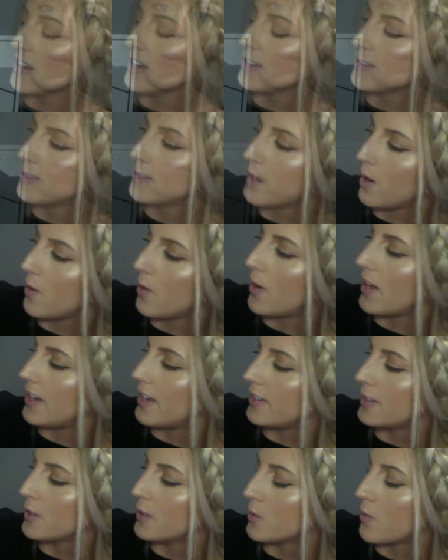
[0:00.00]
So a
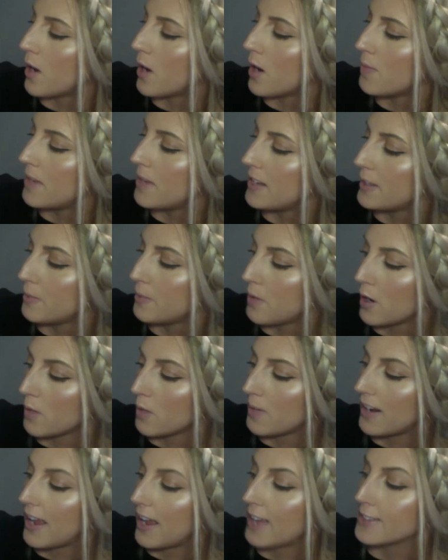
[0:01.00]
square-based pyramid
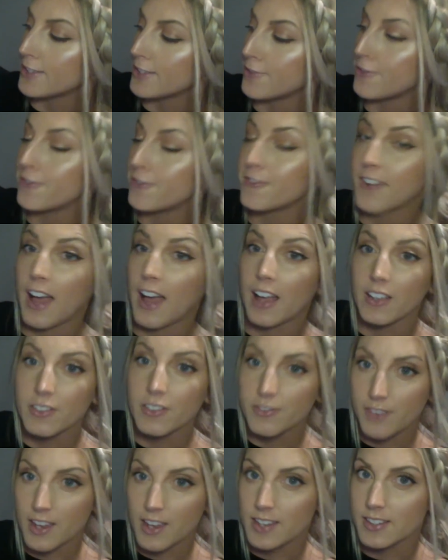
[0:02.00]
has 5
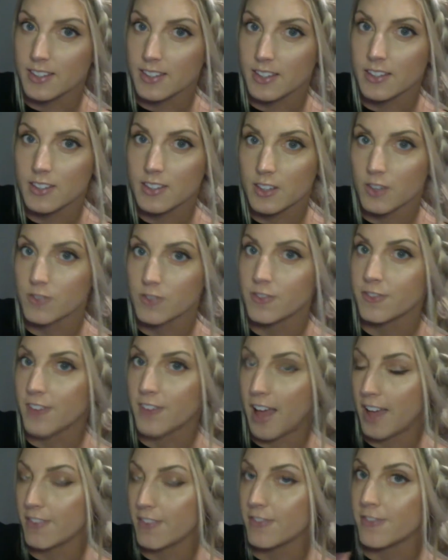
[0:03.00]
faces, so
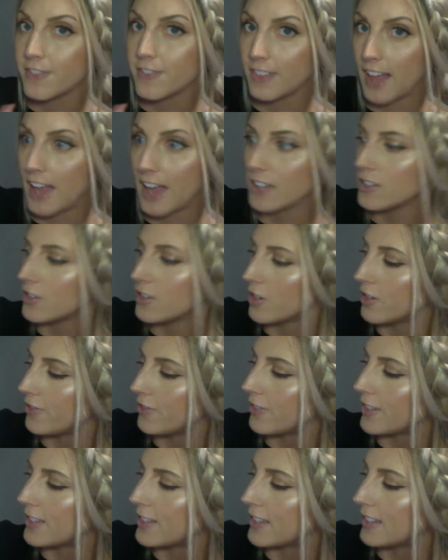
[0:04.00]
5 flat
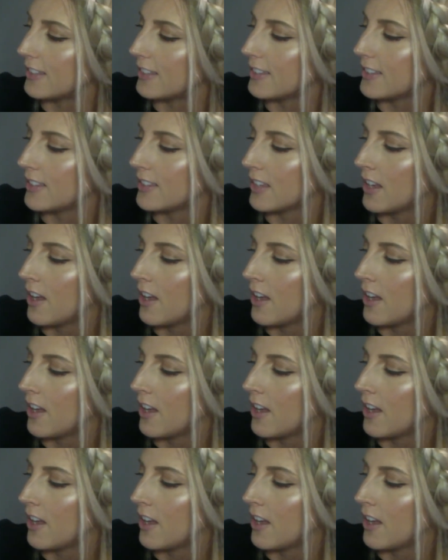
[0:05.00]
surfaces,